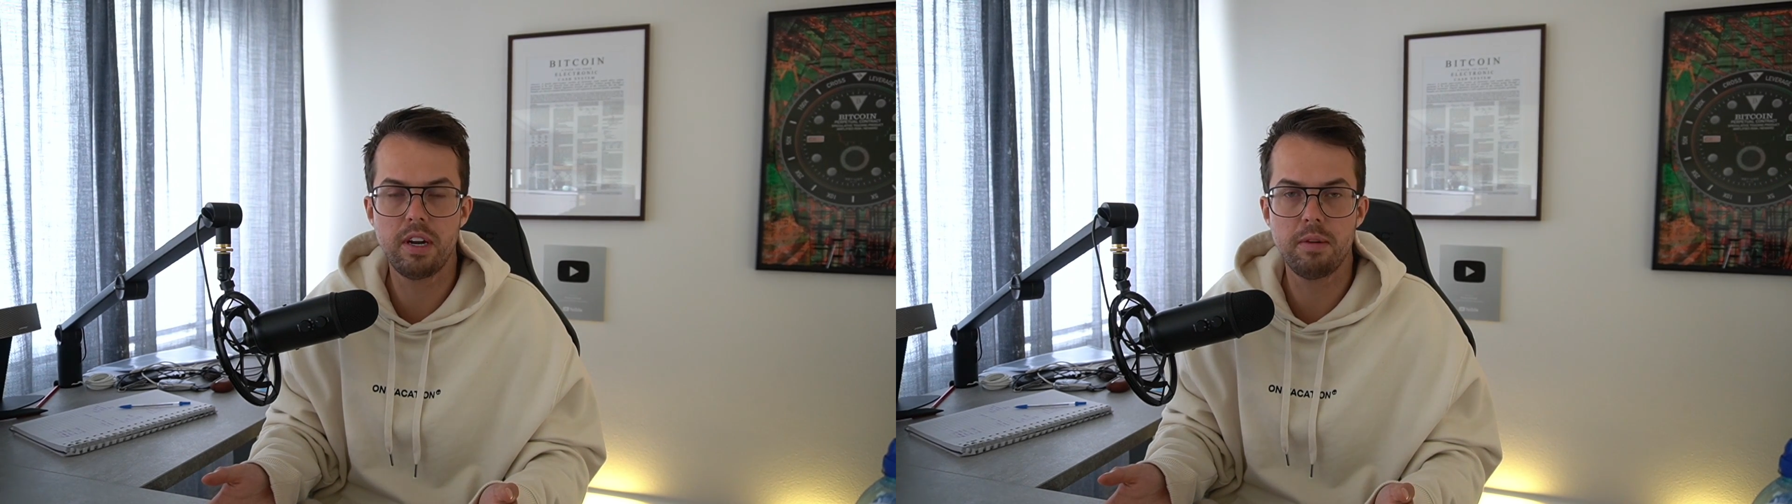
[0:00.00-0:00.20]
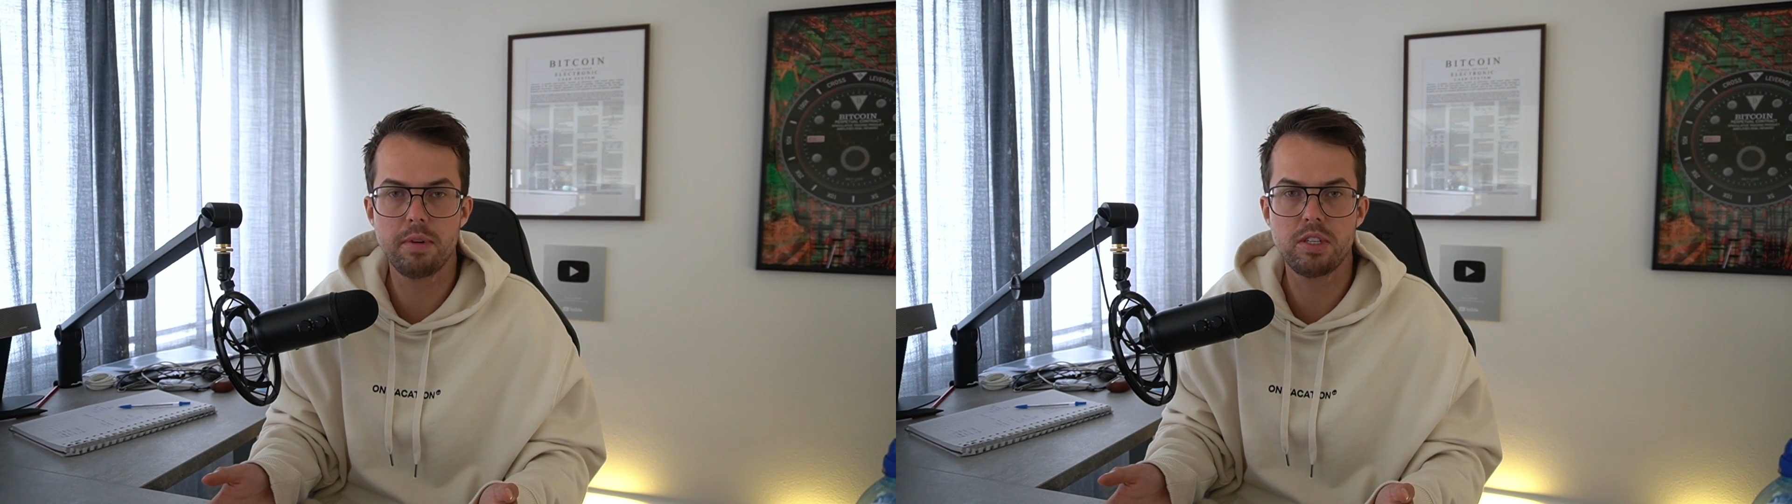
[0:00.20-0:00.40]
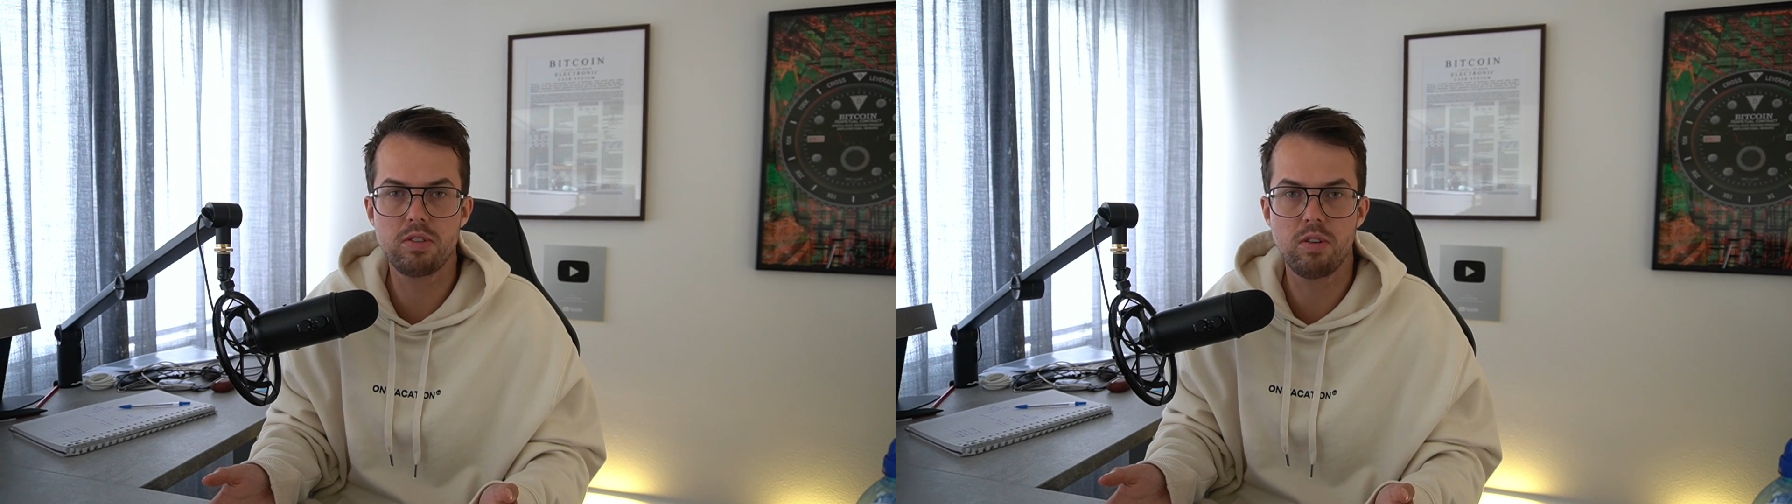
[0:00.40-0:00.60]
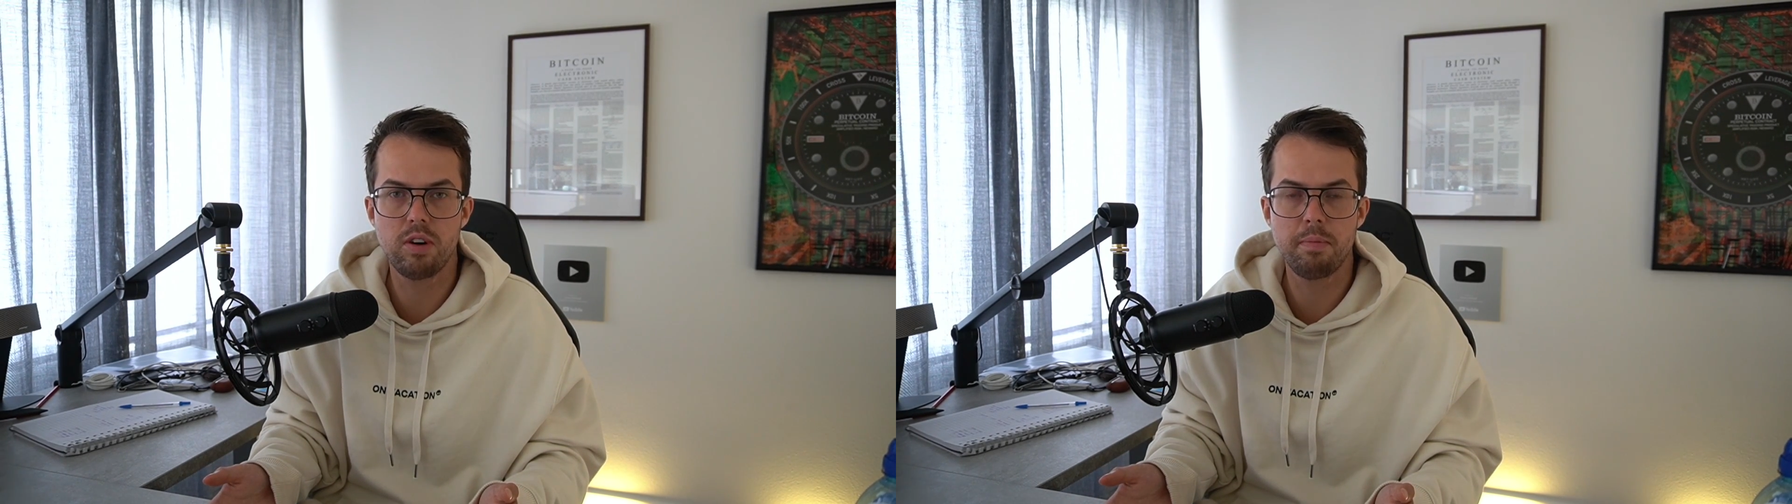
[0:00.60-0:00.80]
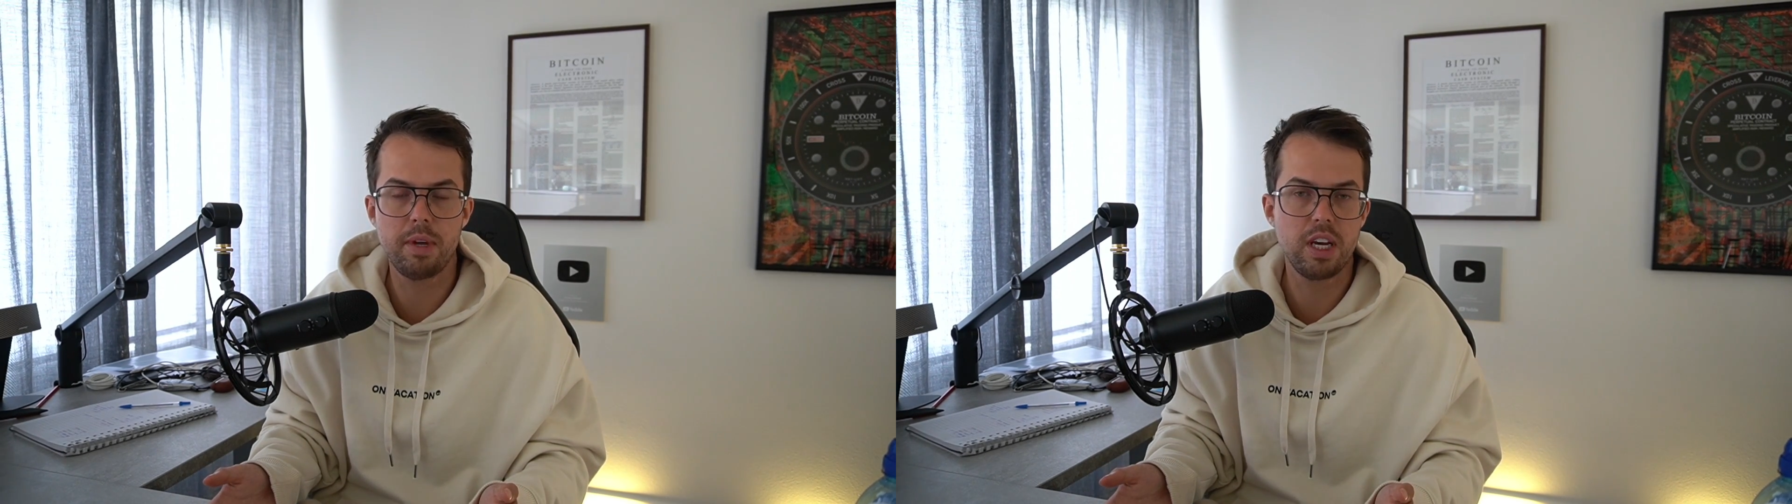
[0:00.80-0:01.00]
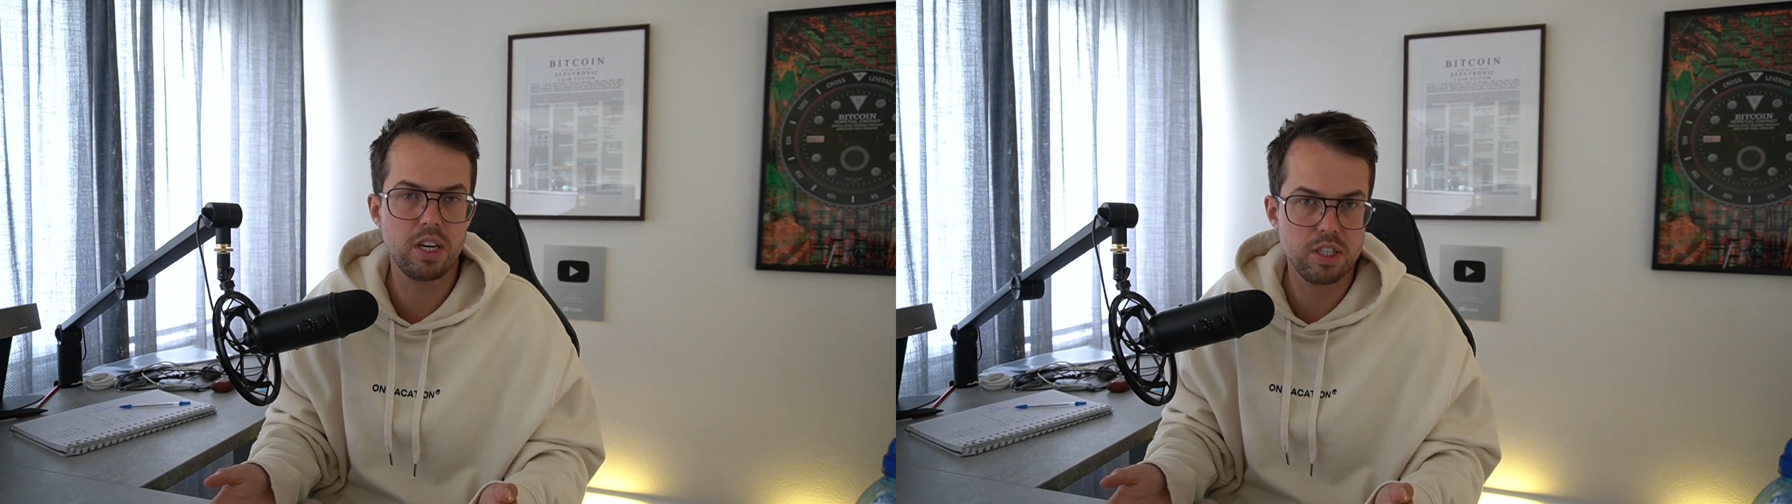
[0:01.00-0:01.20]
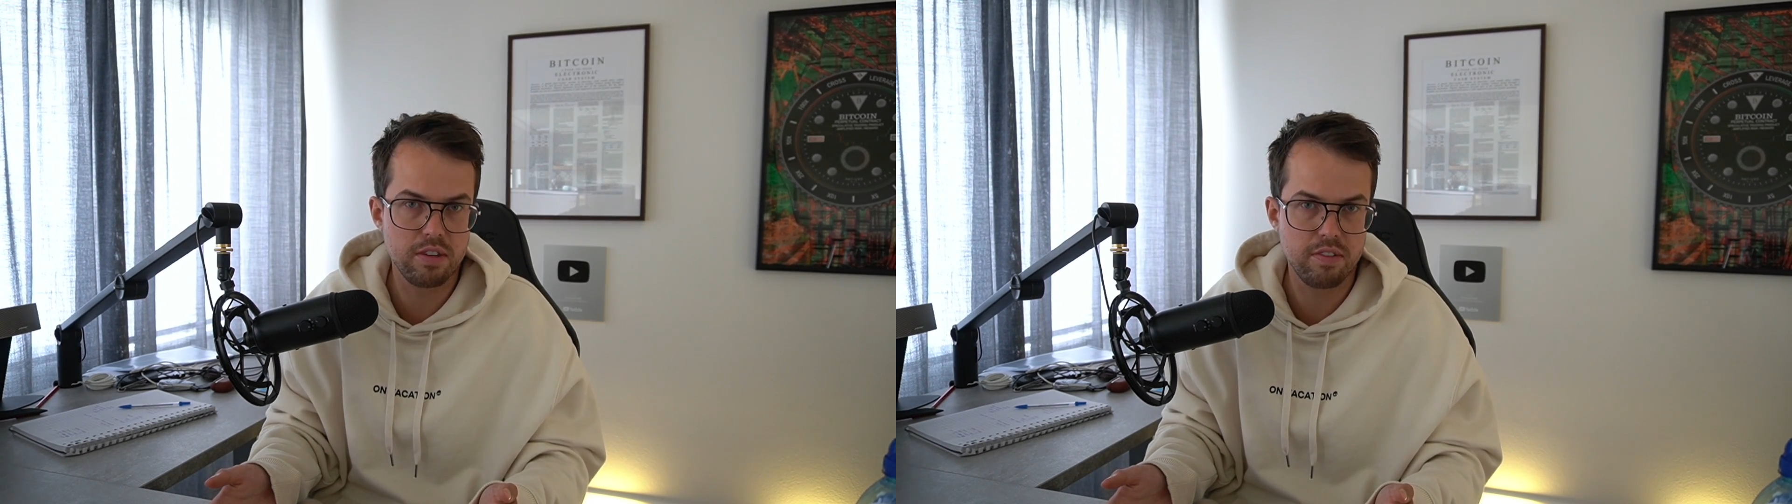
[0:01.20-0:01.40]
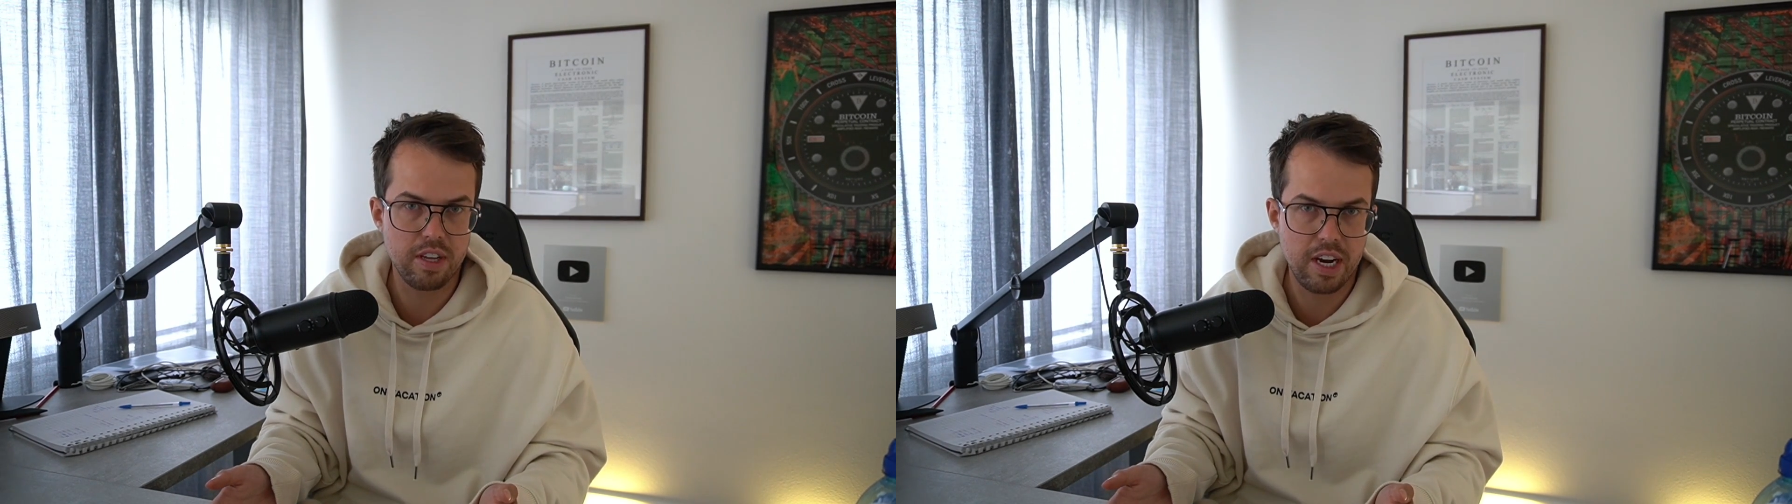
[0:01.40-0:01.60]
little bit stronger because
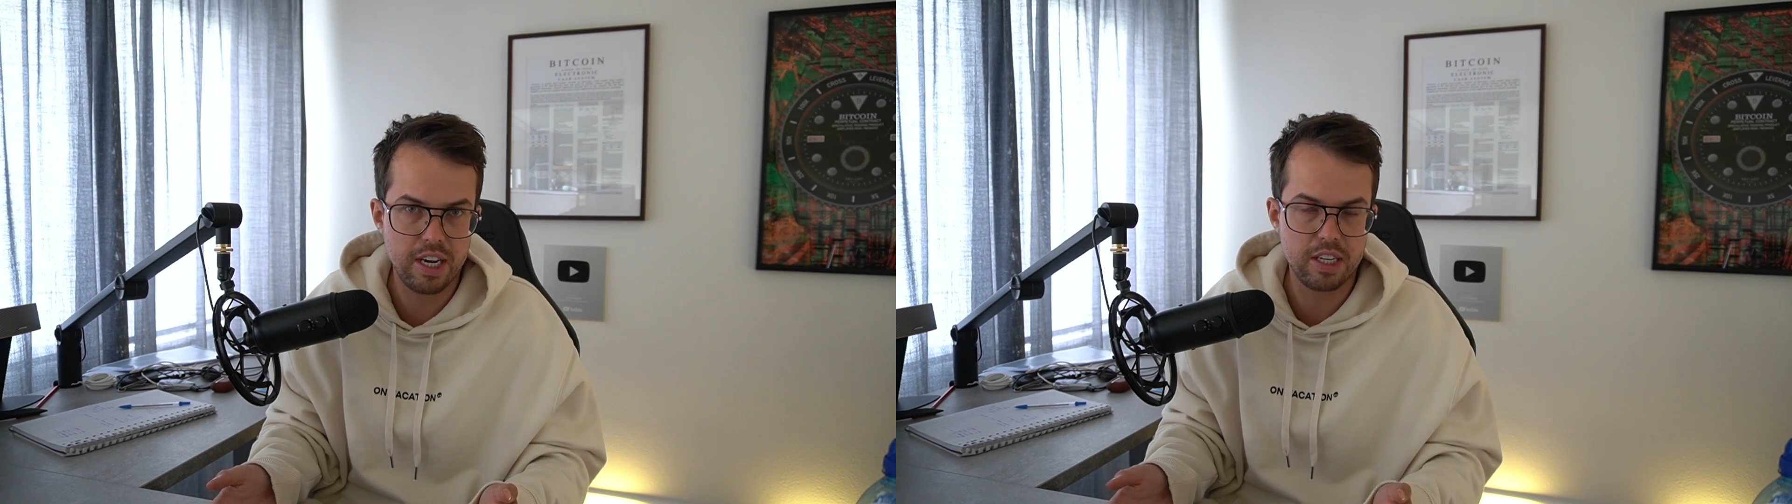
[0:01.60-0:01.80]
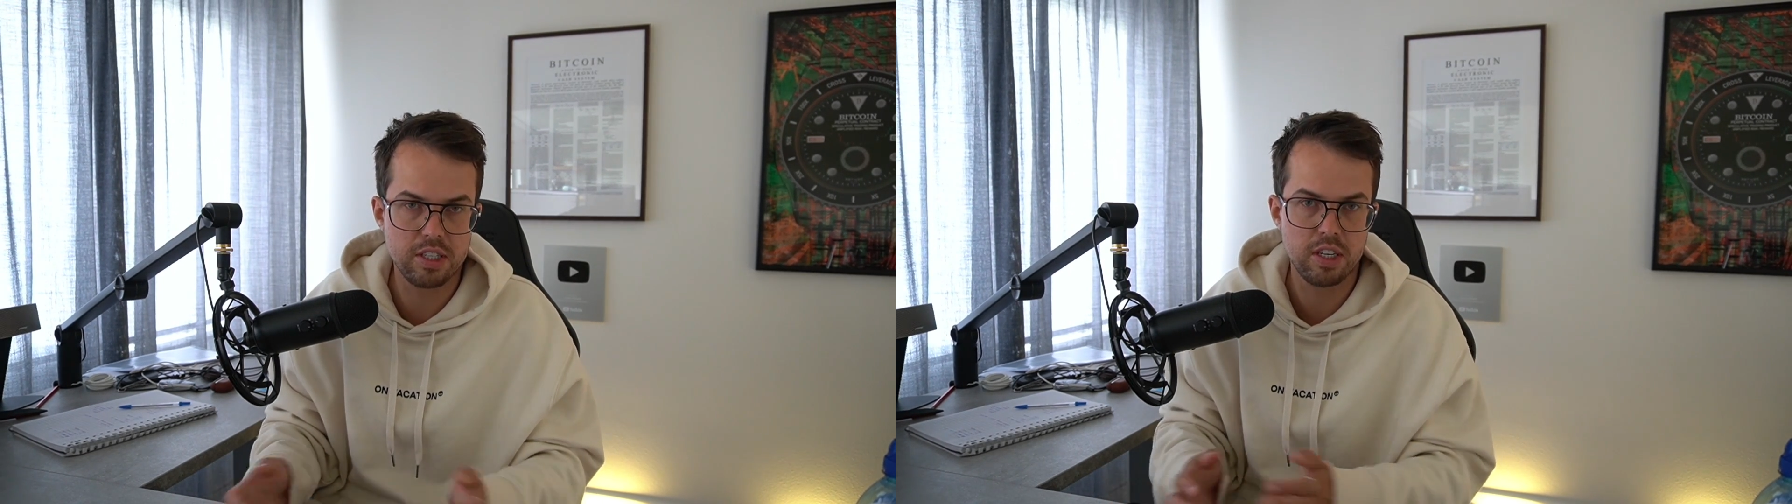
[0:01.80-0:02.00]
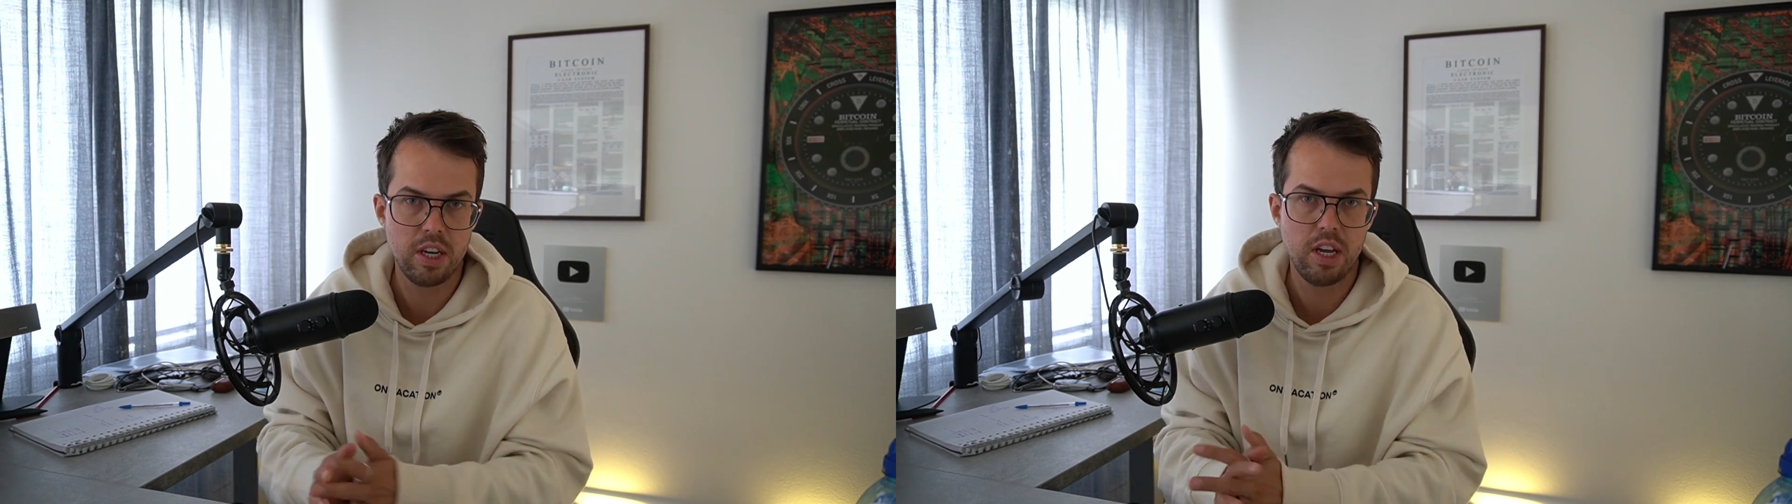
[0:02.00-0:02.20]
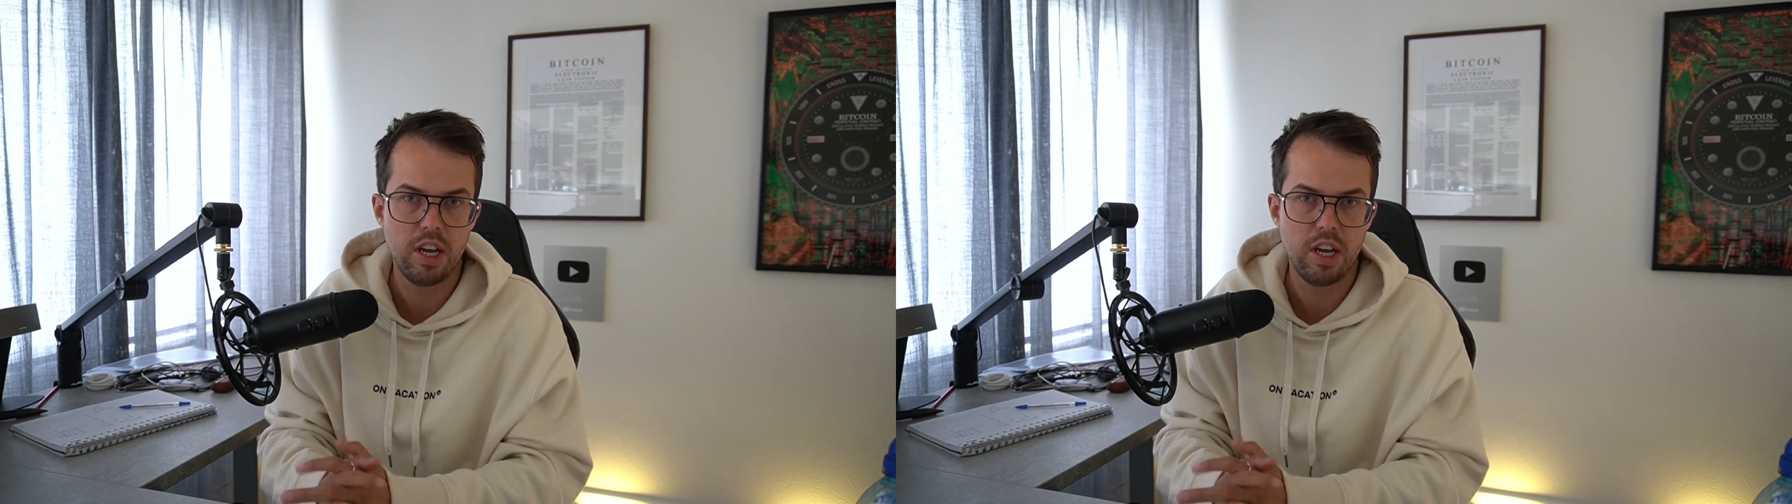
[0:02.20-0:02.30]
of the hikes.